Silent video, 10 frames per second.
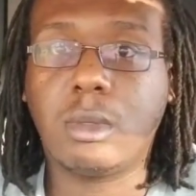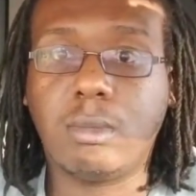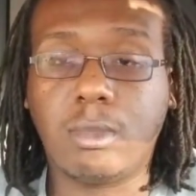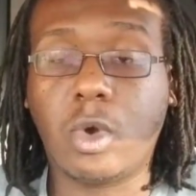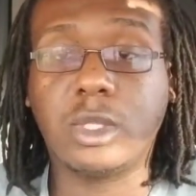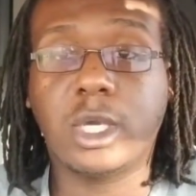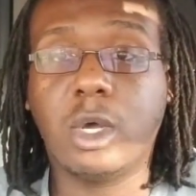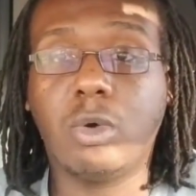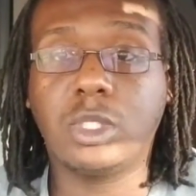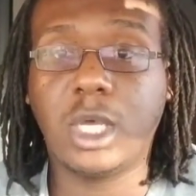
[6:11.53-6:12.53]
You don't have to get
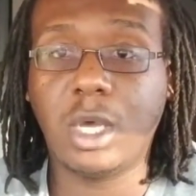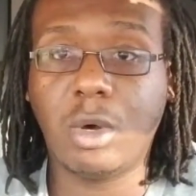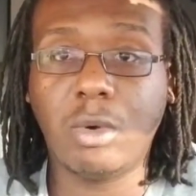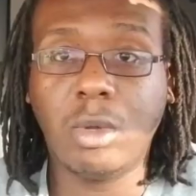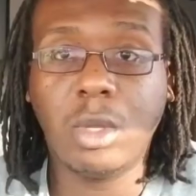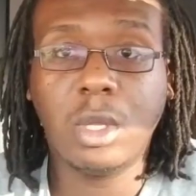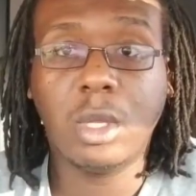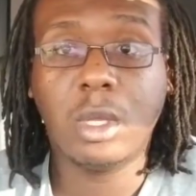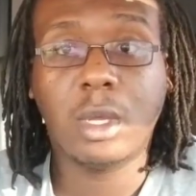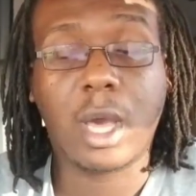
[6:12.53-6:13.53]
a hotel
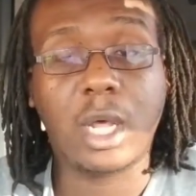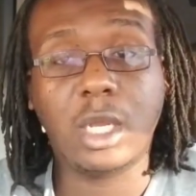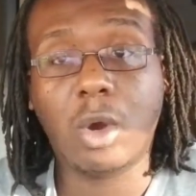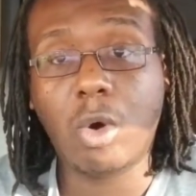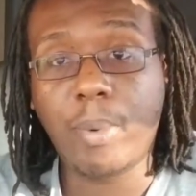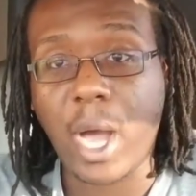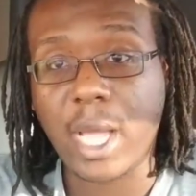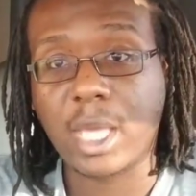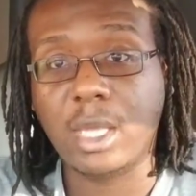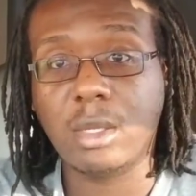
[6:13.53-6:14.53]
out of your own
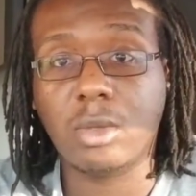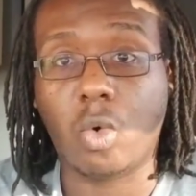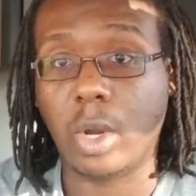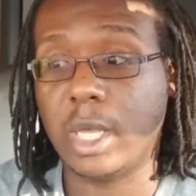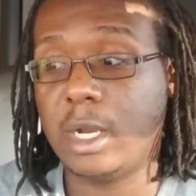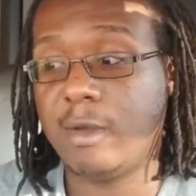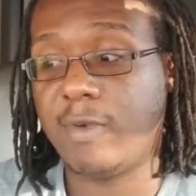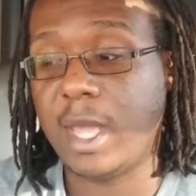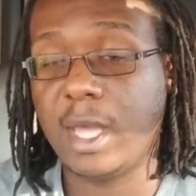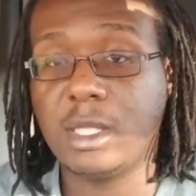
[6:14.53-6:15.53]
pocket or get an
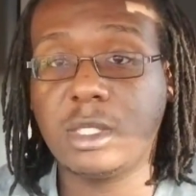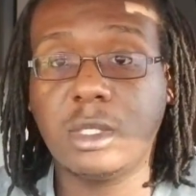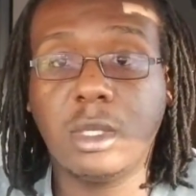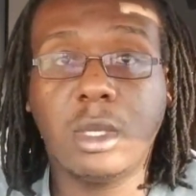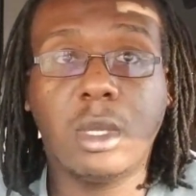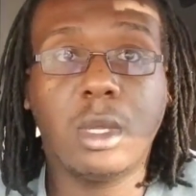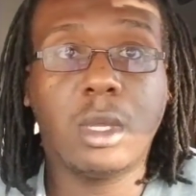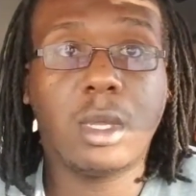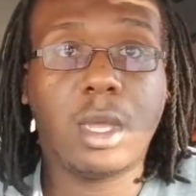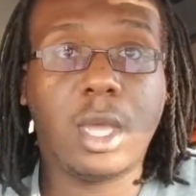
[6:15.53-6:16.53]
advance
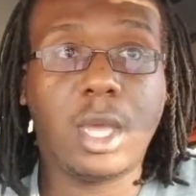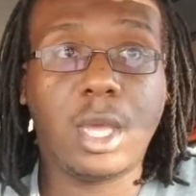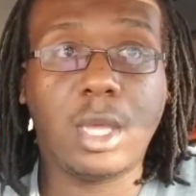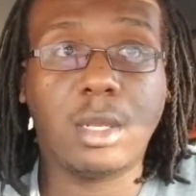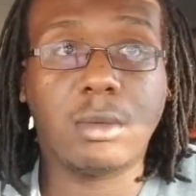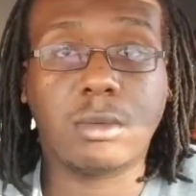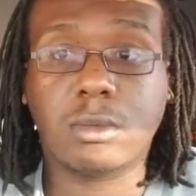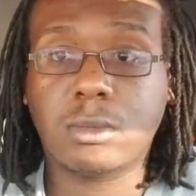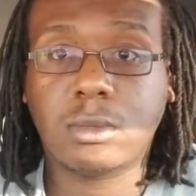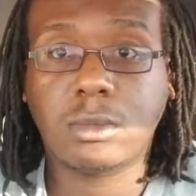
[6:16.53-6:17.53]
and
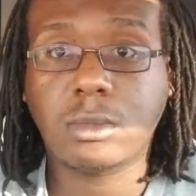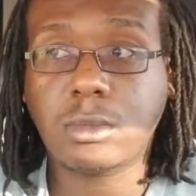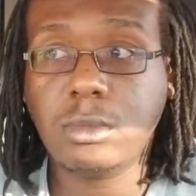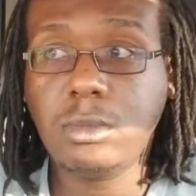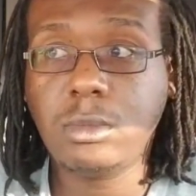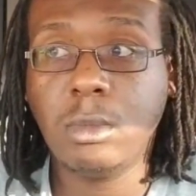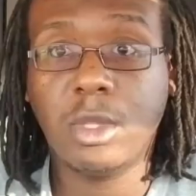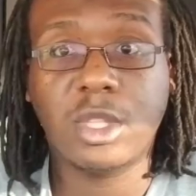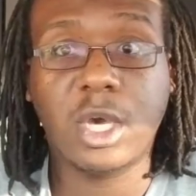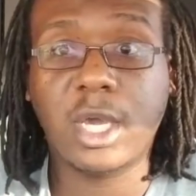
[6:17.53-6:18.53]

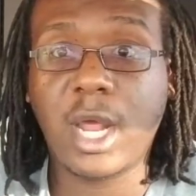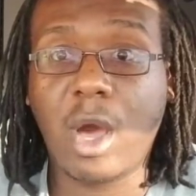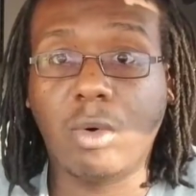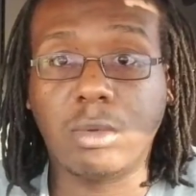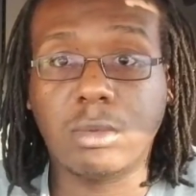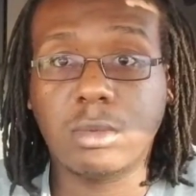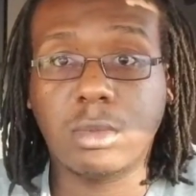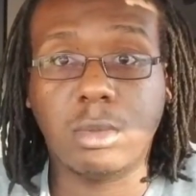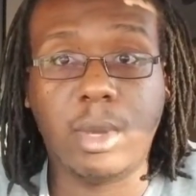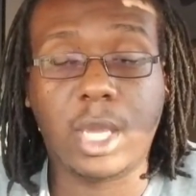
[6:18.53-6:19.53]
thug it out.
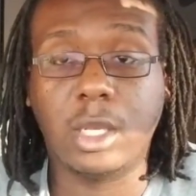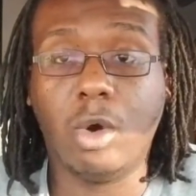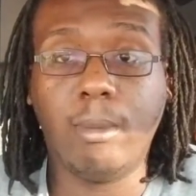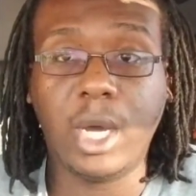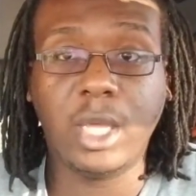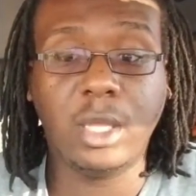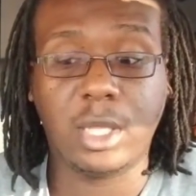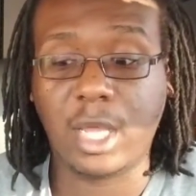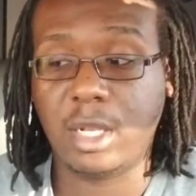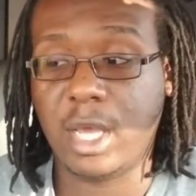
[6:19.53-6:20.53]
You're making no money.
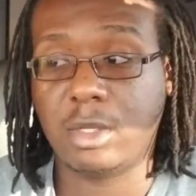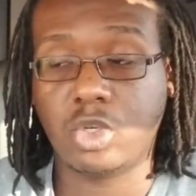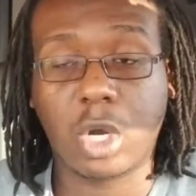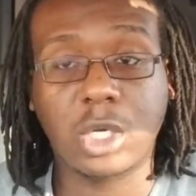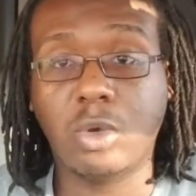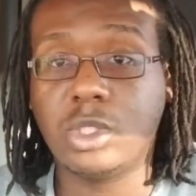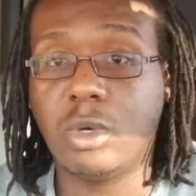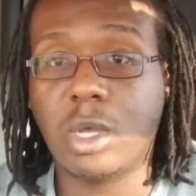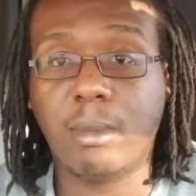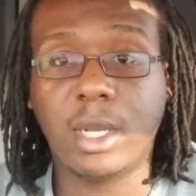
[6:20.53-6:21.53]
That truck note
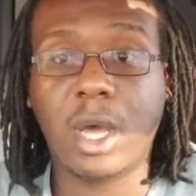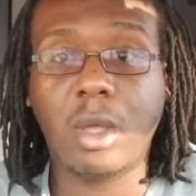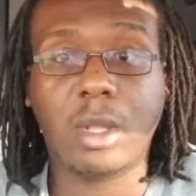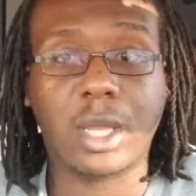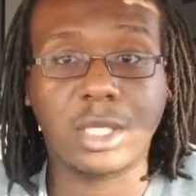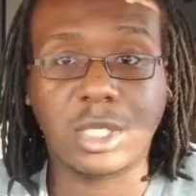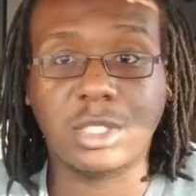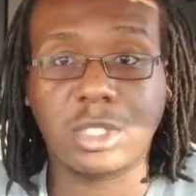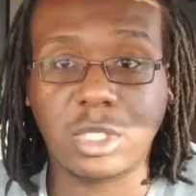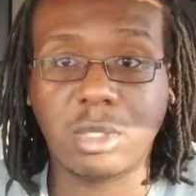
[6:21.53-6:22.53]
still coming out. Like,
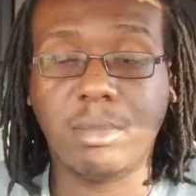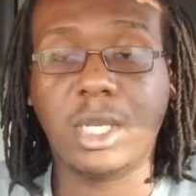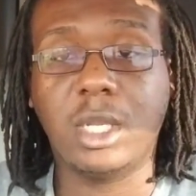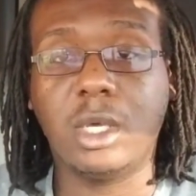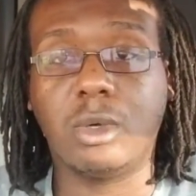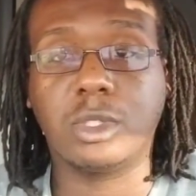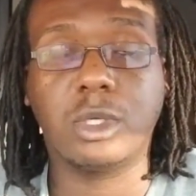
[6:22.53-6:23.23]
it's a big deal.